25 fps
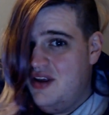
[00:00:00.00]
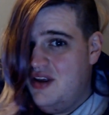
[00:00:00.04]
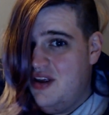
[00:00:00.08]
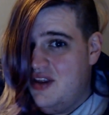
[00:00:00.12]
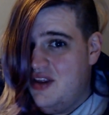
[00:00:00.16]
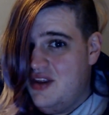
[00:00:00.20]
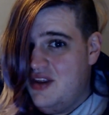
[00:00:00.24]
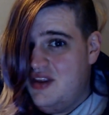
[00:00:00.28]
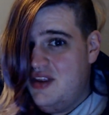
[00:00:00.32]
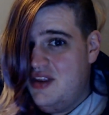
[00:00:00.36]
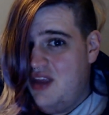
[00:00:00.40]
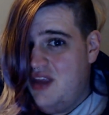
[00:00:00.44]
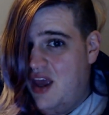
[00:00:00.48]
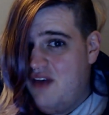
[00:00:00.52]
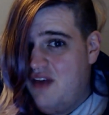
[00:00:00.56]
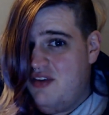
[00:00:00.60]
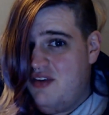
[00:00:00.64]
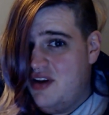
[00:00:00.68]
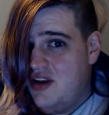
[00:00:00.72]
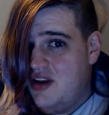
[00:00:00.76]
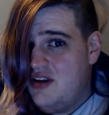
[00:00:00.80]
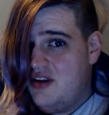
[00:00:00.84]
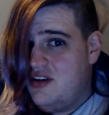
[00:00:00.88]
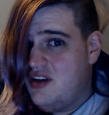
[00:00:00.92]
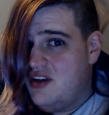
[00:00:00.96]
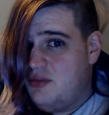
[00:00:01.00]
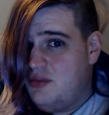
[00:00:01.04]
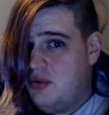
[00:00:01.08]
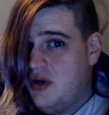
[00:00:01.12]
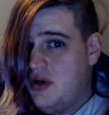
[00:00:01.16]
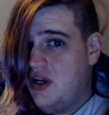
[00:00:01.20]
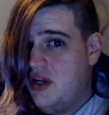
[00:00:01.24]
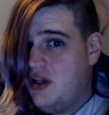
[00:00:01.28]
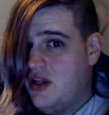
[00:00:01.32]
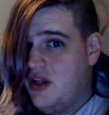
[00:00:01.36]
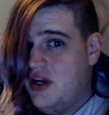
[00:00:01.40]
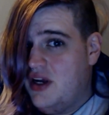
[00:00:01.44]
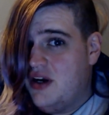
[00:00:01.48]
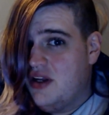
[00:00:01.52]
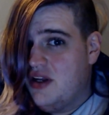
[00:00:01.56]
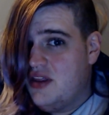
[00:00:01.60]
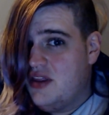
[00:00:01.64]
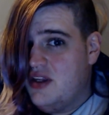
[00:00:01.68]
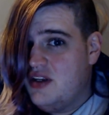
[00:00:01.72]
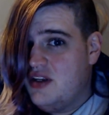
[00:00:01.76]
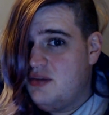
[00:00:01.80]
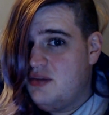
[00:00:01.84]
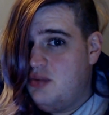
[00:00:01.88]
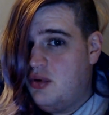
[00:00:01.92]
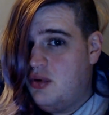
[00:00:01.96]
the evidence is pretty clear at
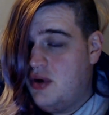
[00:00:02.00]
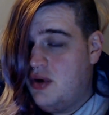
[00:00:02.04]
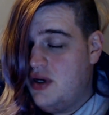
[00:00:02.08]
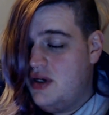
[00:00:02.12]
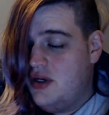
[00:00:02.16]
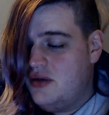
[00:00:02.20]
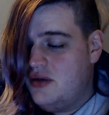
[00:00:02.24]
this point.